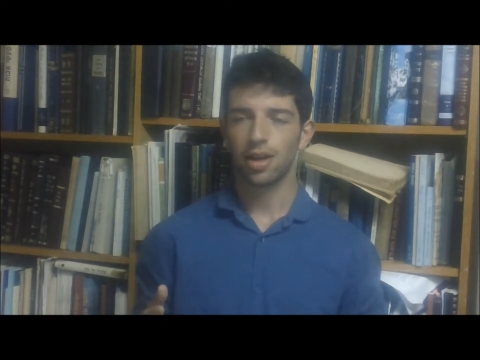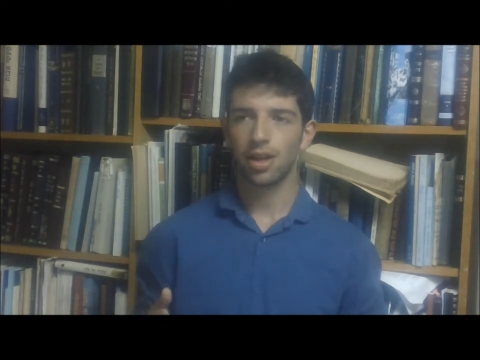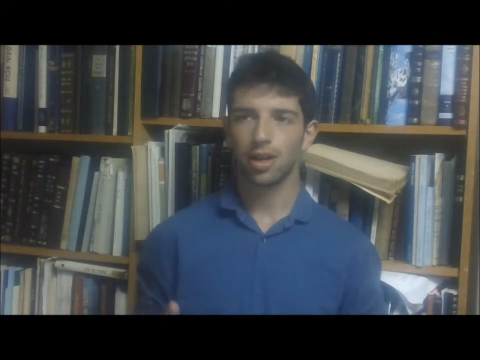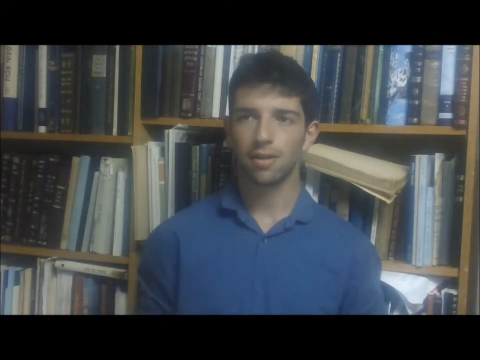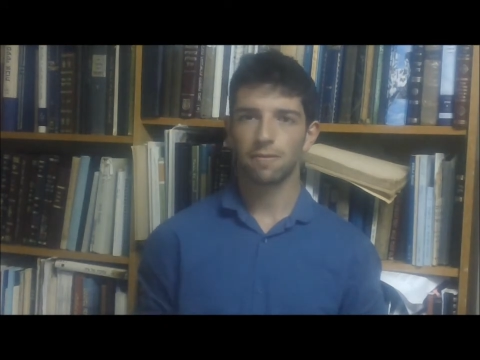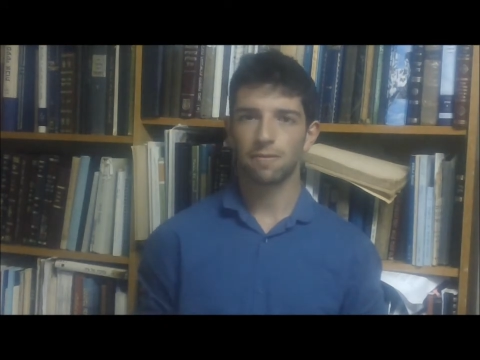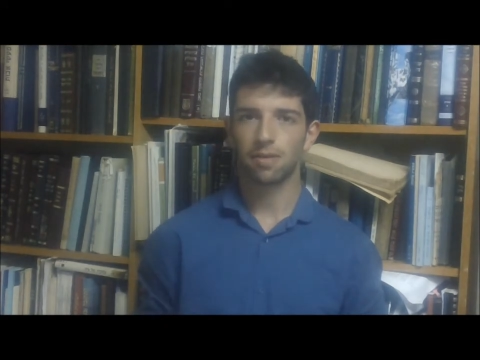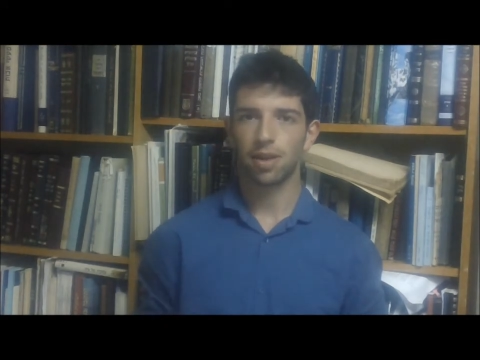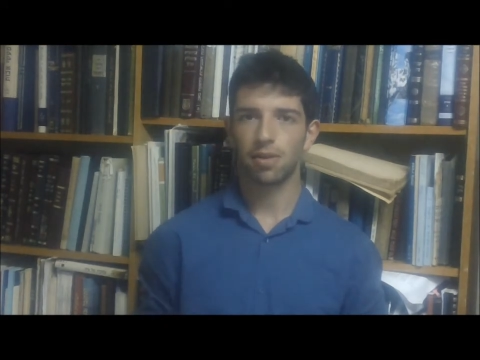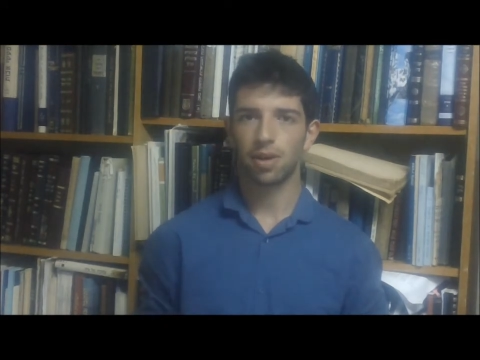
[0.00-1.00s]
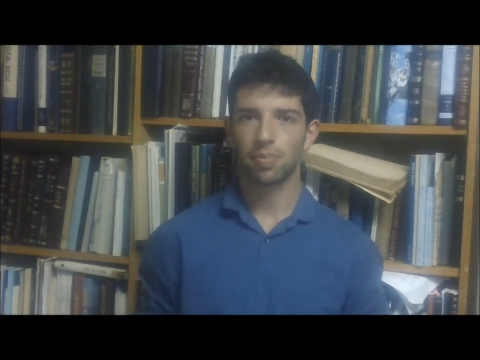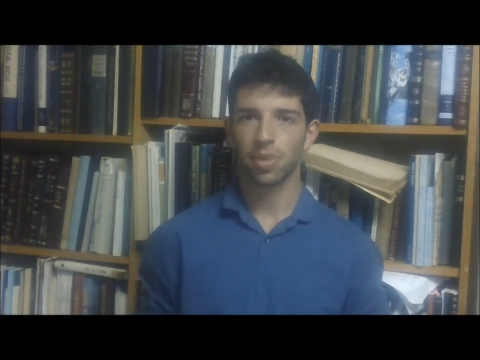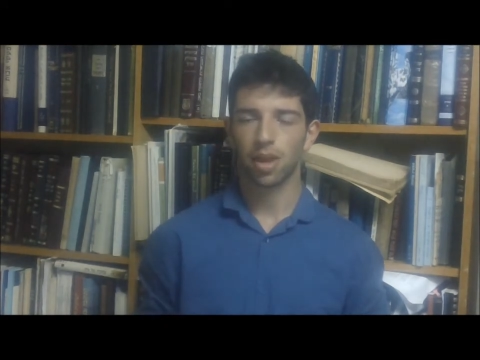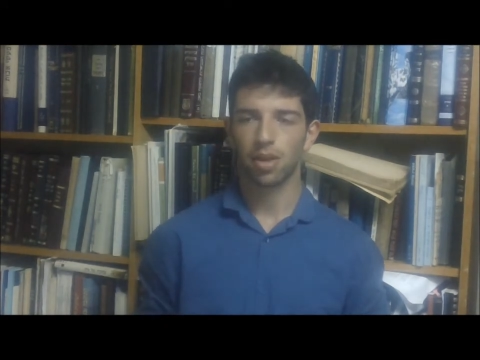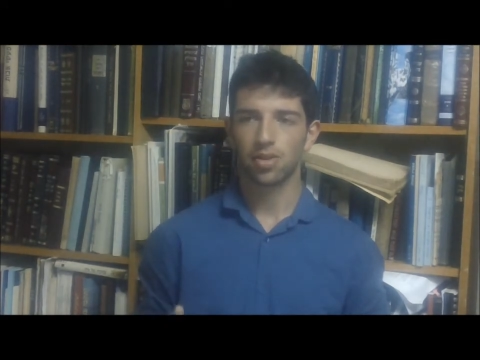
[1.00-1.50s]

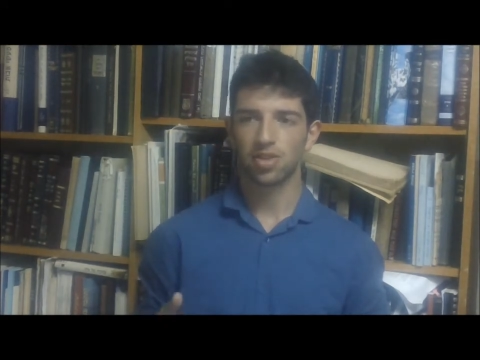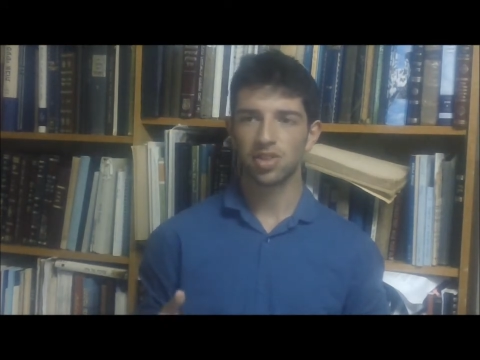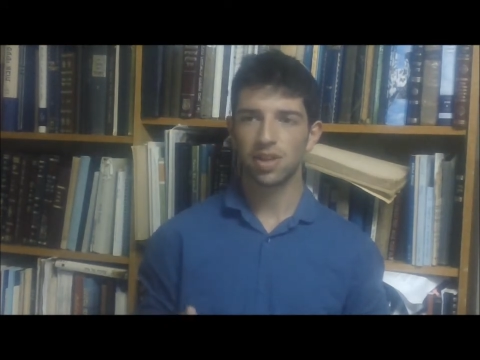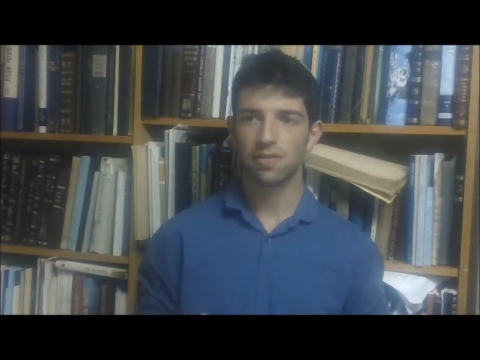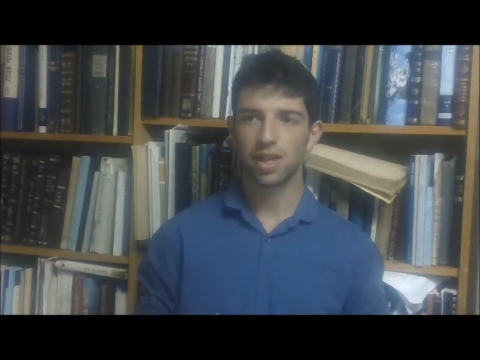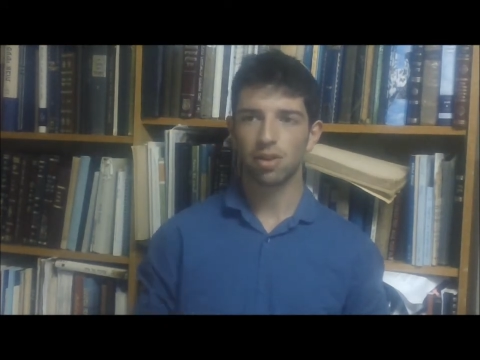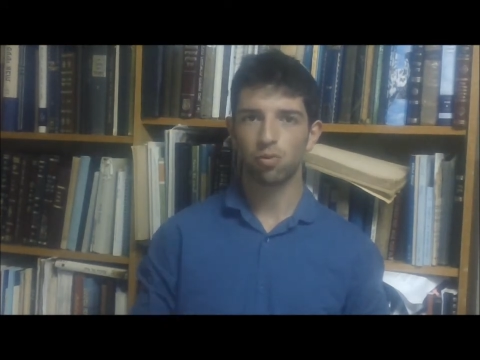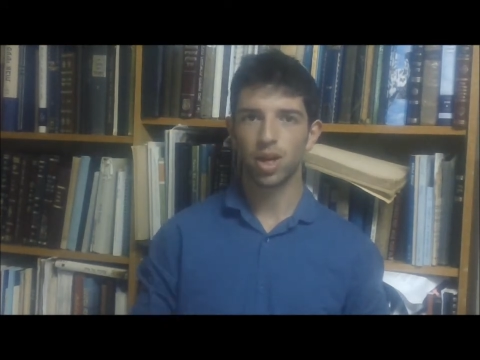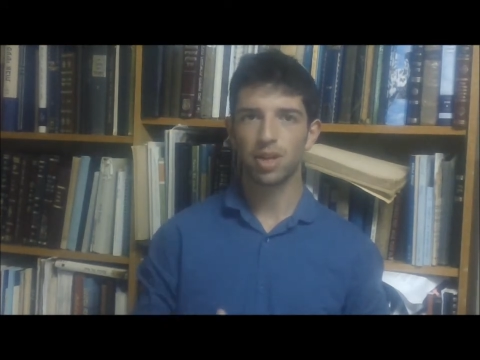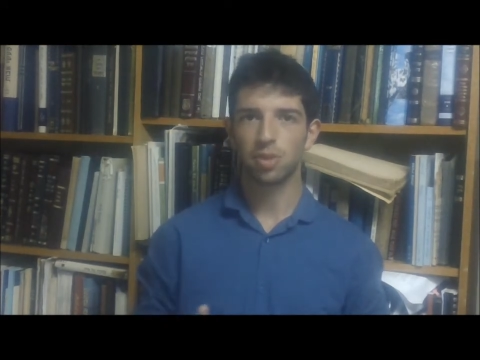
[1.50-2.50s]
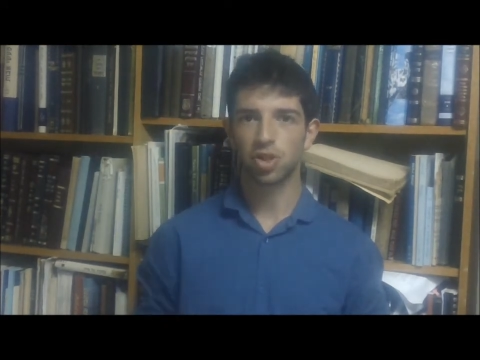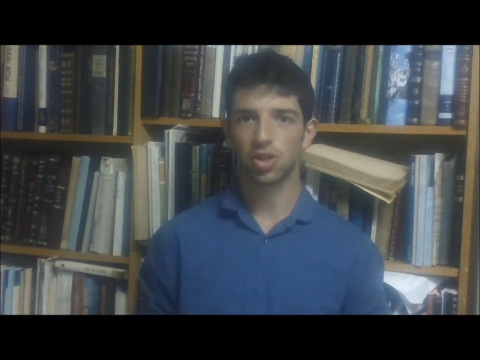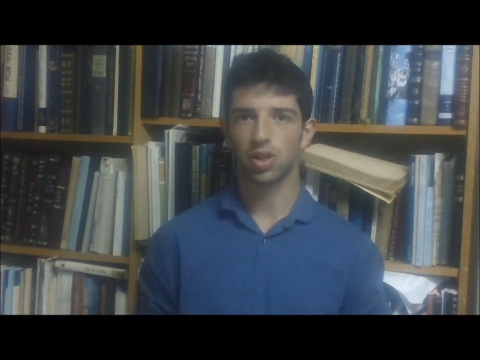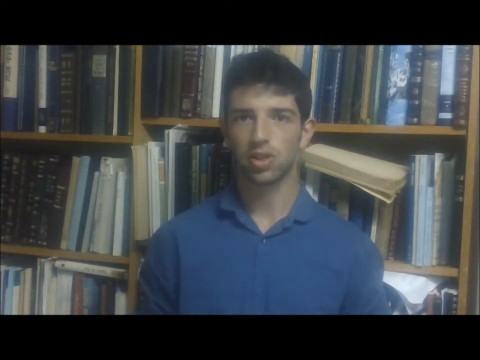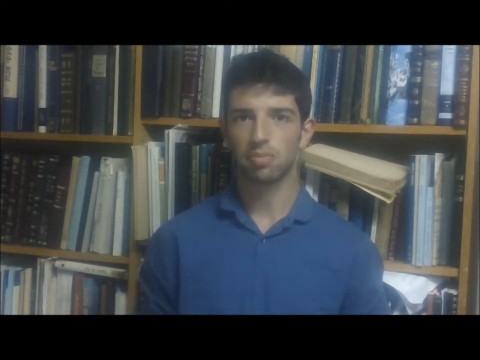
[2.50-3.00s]
to see if they had really
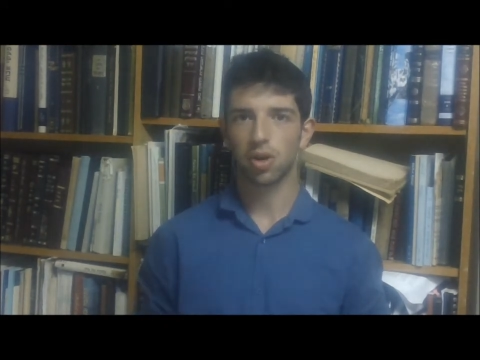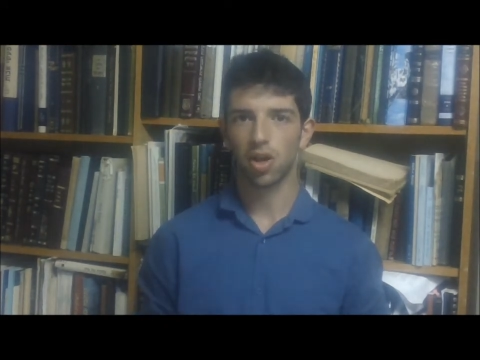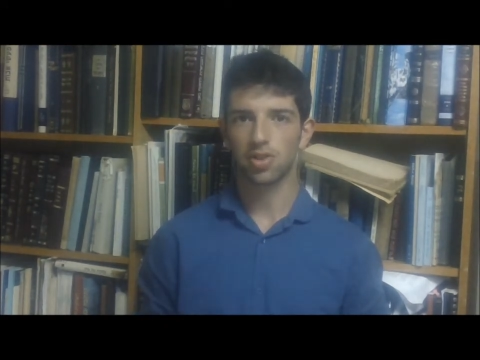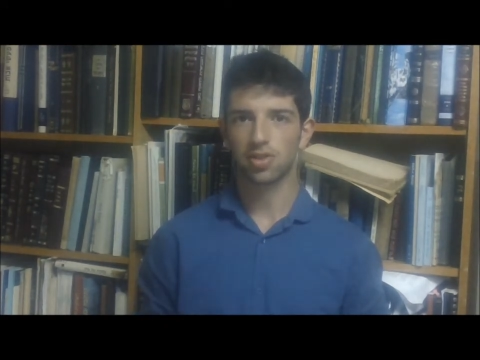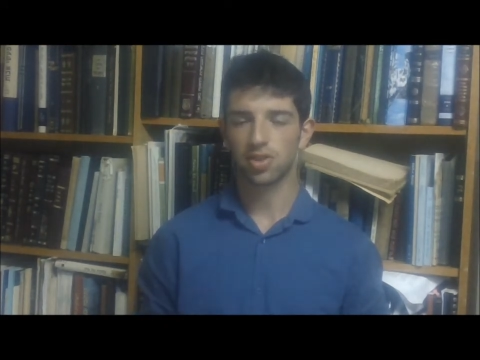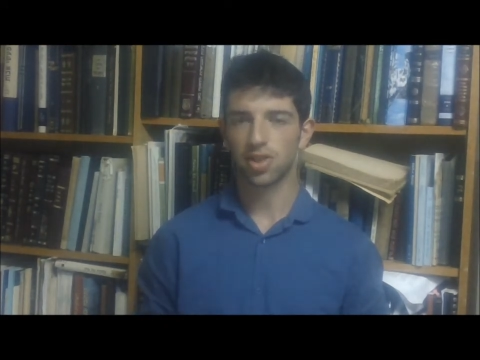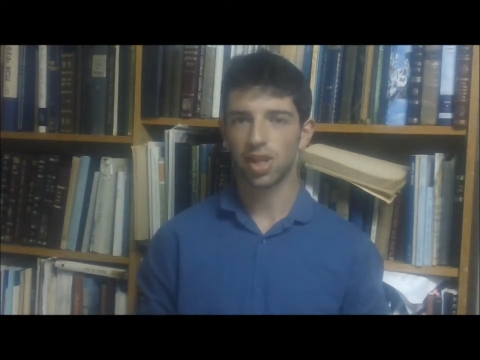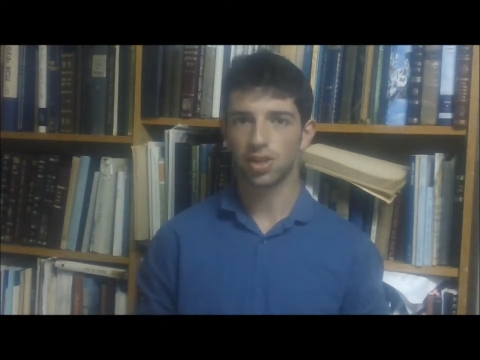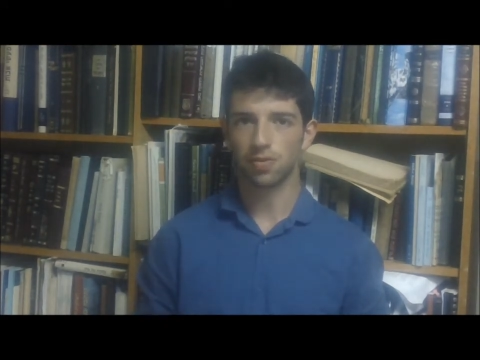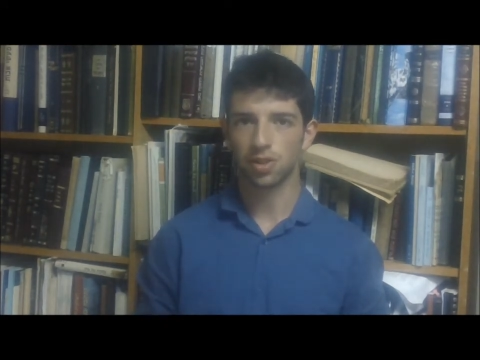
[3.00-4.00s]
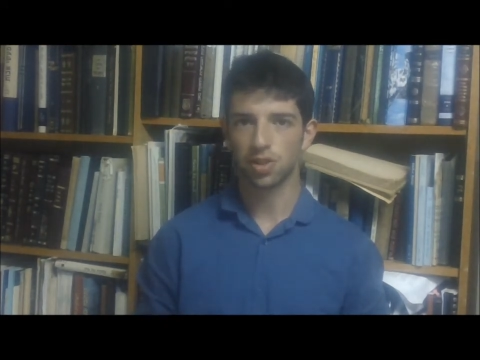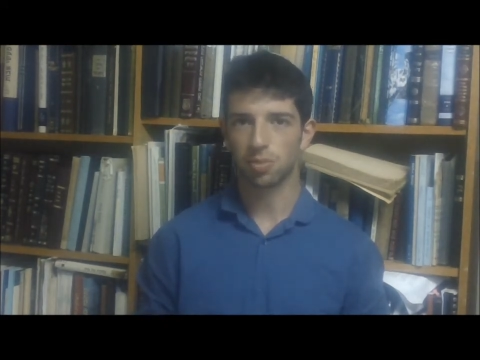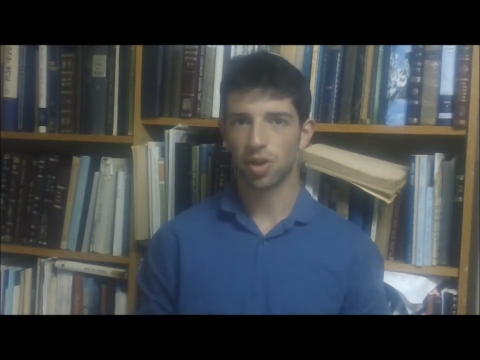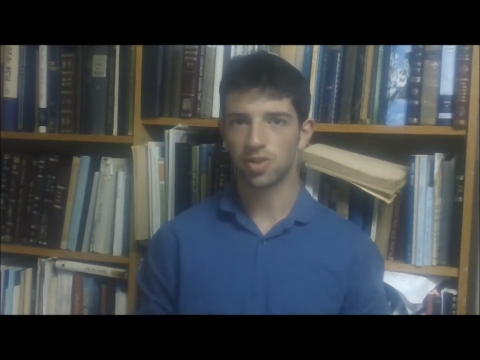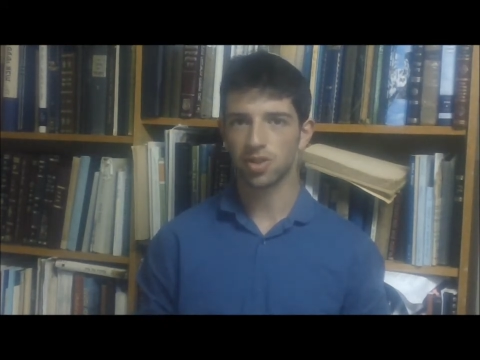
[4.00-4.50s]
matured past the stage of the
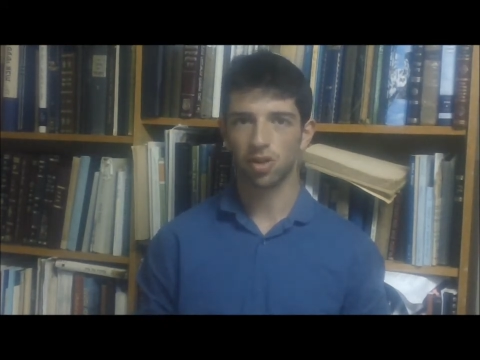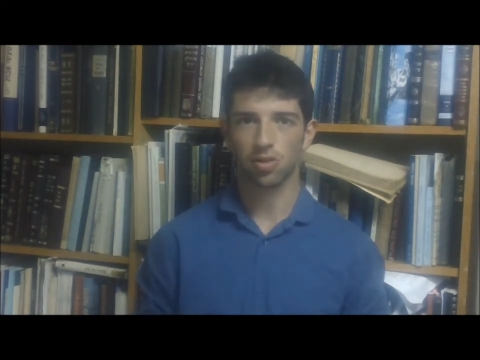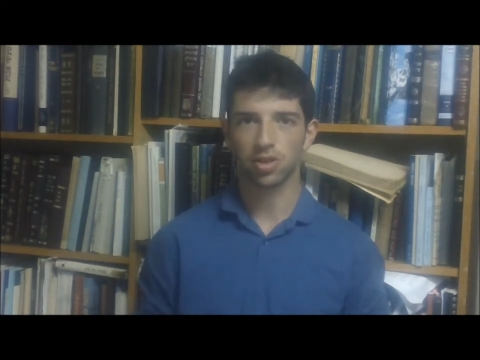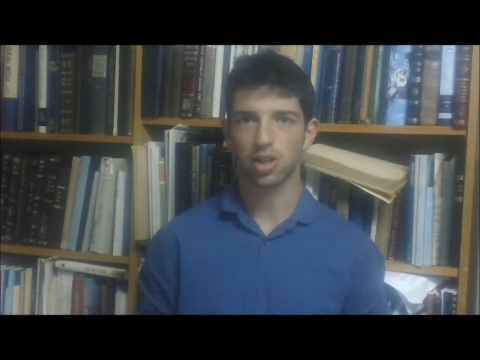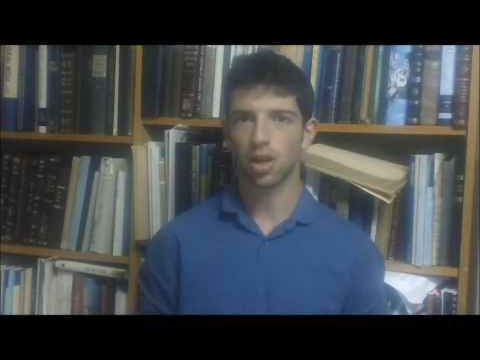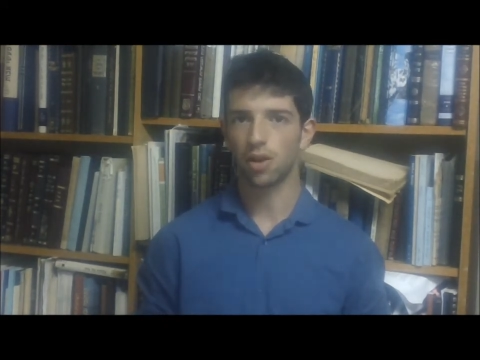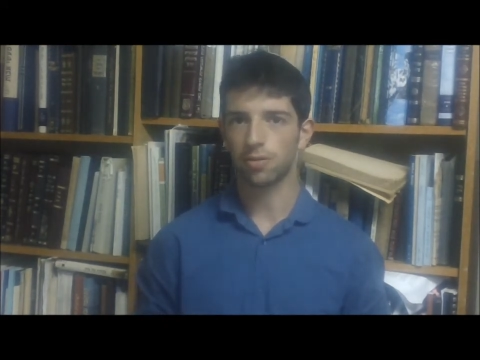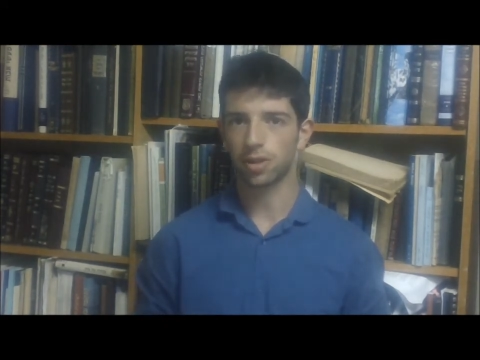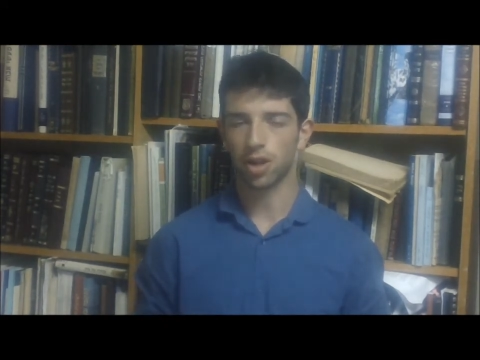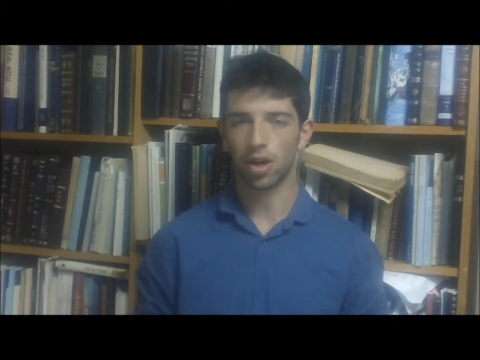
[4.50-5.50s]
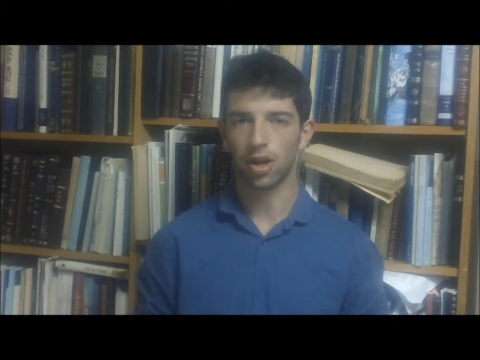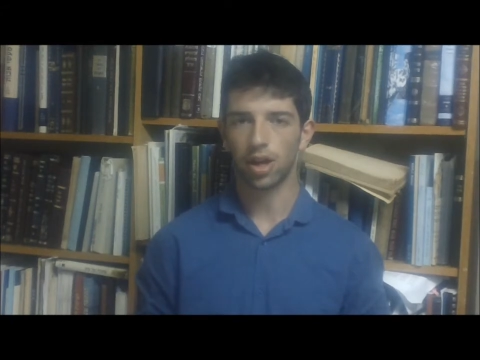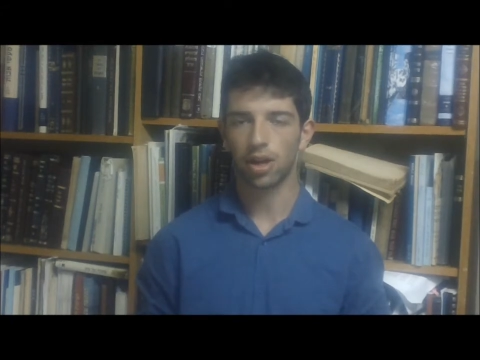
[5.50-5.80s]
spies, the golden calf and Korach.